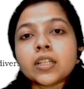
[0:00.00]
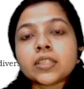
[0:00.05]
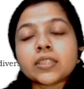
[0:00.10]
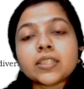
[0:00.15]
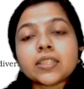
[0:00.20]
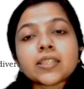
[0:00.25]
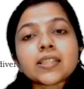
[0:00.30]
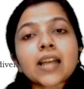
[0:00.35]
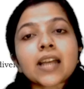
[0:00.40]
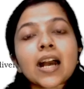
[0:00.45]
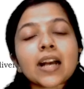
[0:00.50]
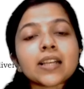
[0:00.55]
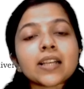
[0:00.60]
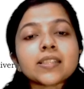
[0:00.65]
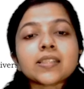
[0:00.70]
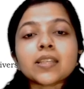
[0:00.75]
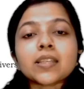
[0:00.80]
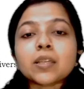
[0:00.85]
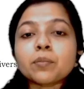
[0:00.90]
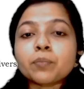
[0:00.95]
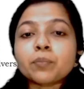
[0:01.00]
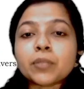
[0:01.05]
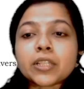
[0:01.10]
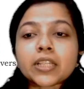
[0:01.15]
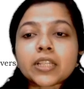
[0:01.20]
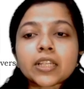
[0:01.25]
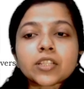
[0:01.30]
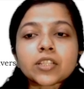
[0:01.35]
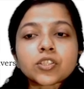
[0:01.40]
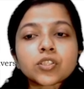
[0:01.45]
This has
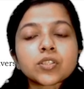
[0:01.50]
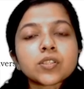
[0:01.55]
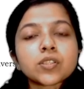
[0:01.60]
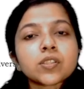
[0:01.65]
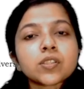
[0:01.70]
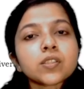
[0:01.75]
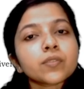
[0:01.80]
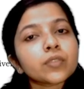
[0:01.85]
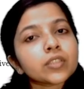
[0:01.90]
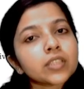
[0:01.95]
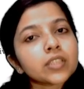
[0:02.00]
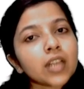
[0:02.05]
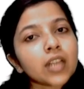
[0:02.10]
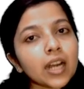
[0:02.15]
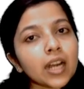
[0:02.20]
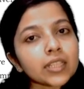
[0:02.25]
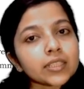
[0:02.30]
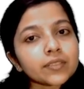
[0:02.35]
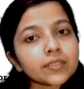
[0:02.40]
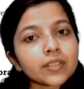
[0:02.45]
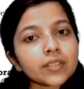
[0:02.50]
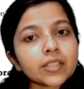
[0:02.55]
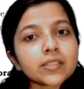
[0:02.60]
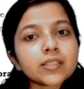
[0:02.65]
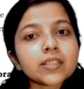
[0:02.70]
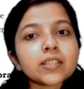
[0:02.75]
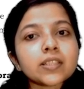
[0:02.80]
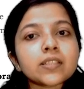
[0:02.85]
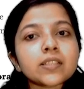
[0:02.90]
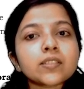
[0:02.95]
implications for the
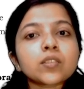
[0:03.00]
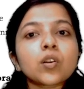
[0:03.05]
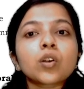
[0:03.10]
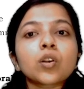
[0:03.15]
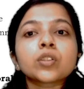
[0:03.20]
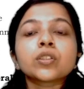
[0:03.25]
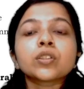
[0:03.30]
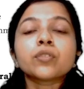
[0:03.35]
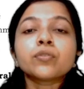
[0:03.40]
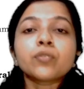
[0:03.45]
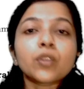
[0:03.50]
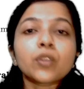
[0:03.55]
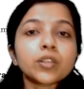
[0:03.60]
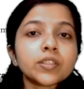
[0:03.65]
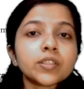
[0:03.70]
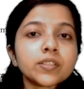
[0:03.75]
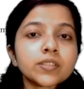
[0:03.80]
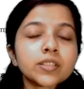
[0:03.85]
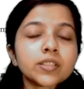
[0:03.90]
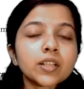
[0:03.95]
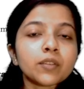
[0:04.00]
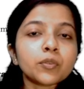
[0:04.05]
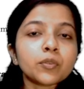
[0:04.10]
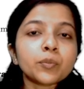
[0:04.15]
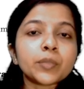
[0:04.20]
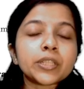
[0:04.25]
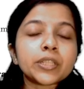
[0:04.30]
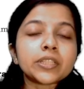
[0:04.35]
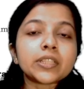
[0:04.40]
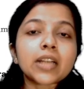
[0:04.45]
Adivasis on the forest
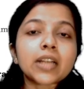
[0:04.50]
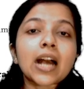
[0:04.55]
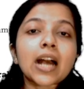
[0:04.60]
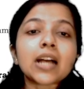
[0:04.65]
government